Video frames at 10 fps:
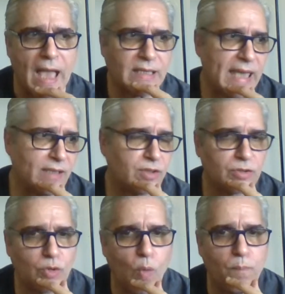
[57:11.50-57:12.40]
I can't
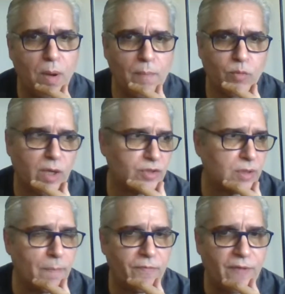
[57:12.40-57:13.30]
just go bum rush
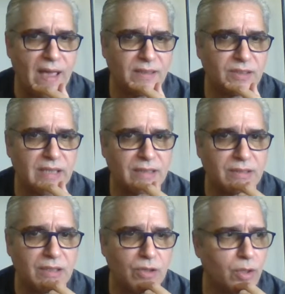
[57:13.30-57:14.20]
some fine,
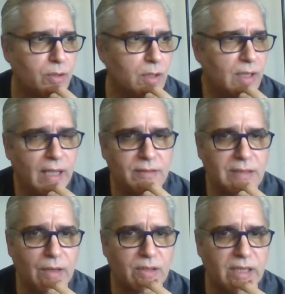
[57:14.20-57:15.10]
sexy girl and
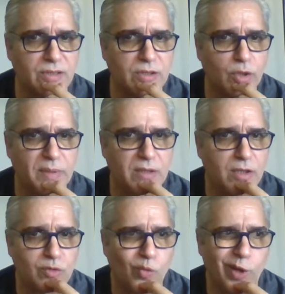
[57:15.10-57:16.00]
start kissing her
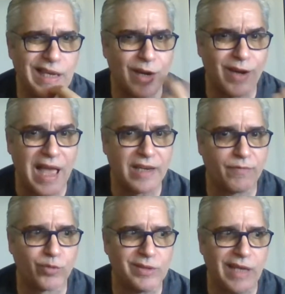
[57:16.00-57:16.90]
because we are out
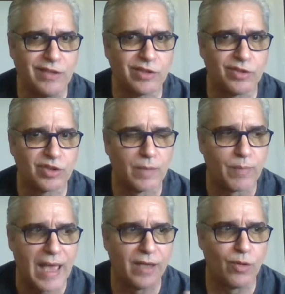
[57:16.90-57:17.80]
of
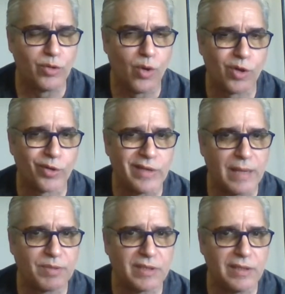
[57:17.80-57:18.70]
relationship. I don't know her
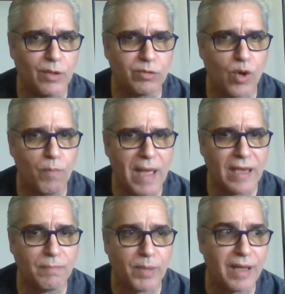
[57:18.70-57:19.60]
name. She don't know
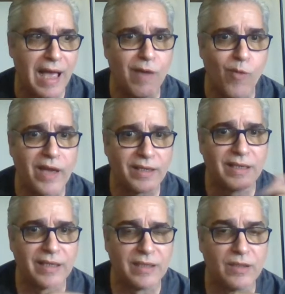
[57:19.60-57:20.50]
mine, but I want to
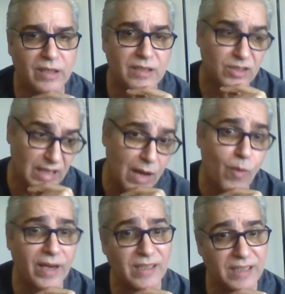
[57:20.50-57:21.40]
get in, I
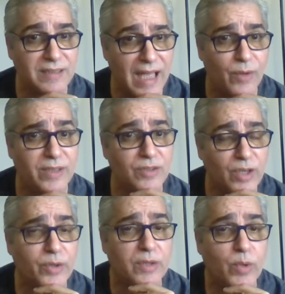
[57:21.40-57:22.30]
want to get down and
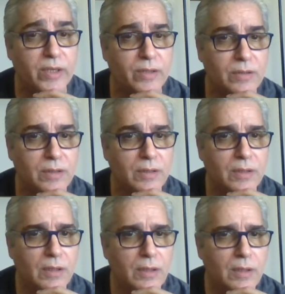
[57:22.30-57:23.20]
dirty with her.
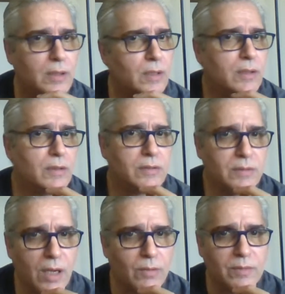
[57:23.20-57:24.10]

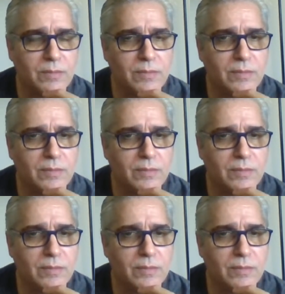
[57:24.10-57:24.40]
No.